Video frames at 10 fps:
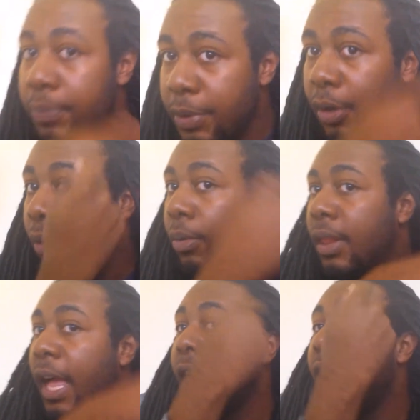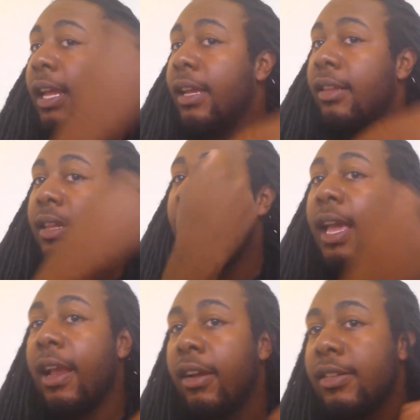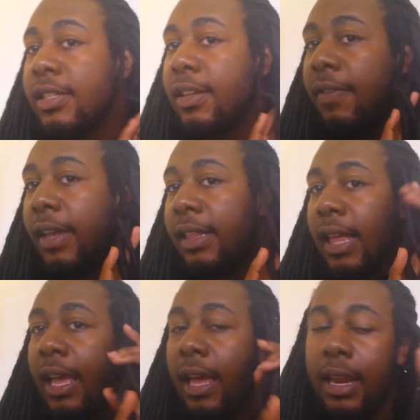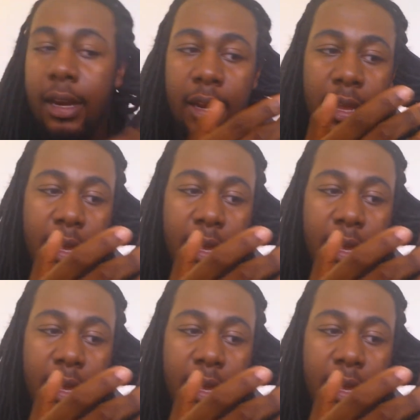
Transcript: you know, lighting the hair and stuff like that.